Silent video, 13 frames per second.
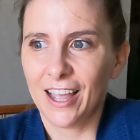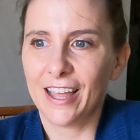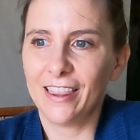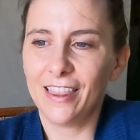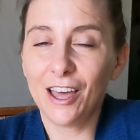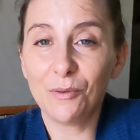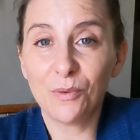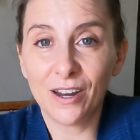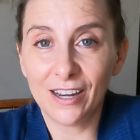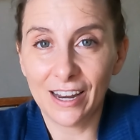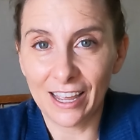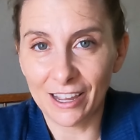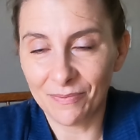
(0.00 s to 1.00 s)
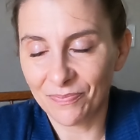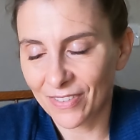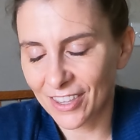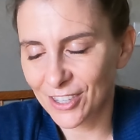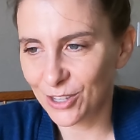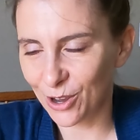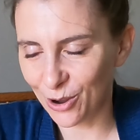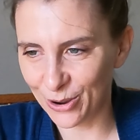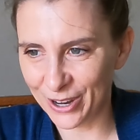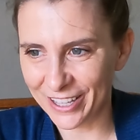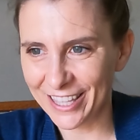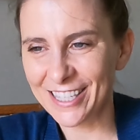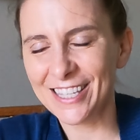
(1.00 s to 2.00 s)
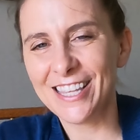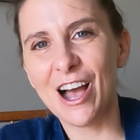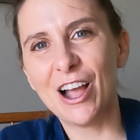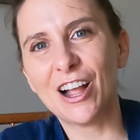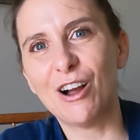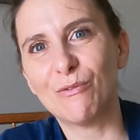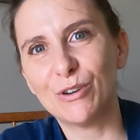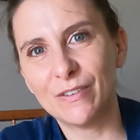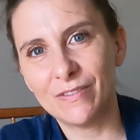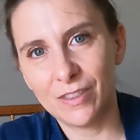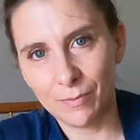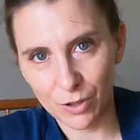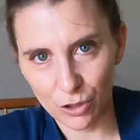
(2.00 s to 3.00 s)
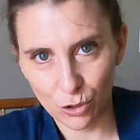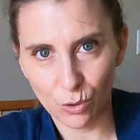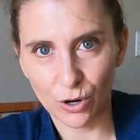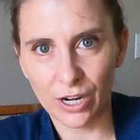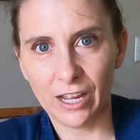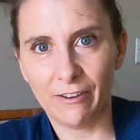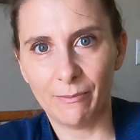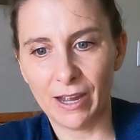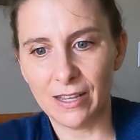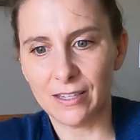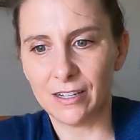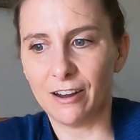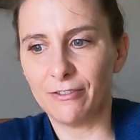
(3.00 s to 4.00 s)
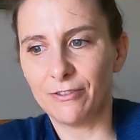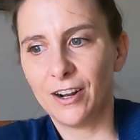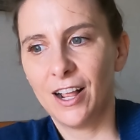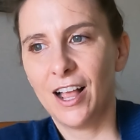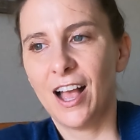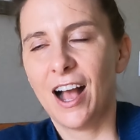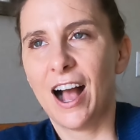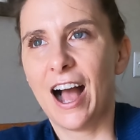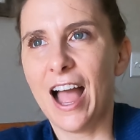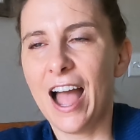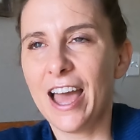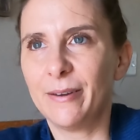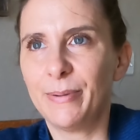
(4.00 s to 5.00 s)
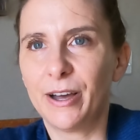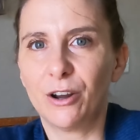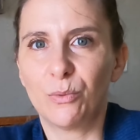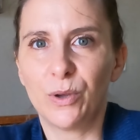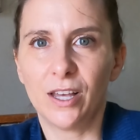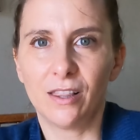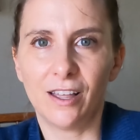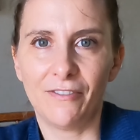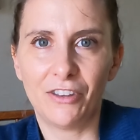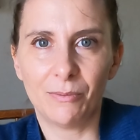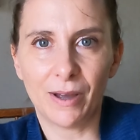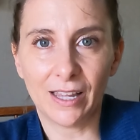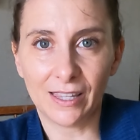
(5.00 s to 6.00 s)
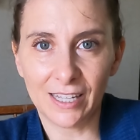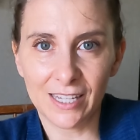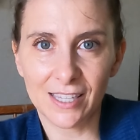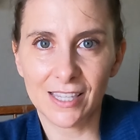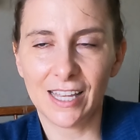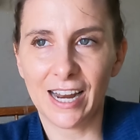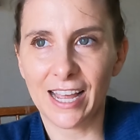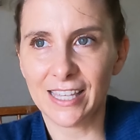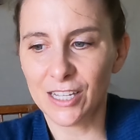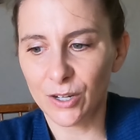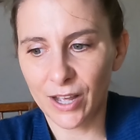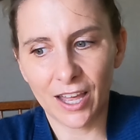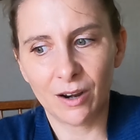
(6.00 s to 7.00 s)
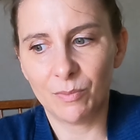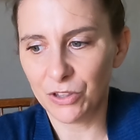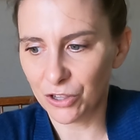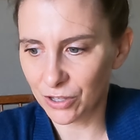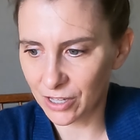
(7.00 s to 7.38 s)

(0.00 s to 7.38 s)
And then one day, so this is how I got rid of the majority of my stuff. I had about a week left in my lease and I still had a bunch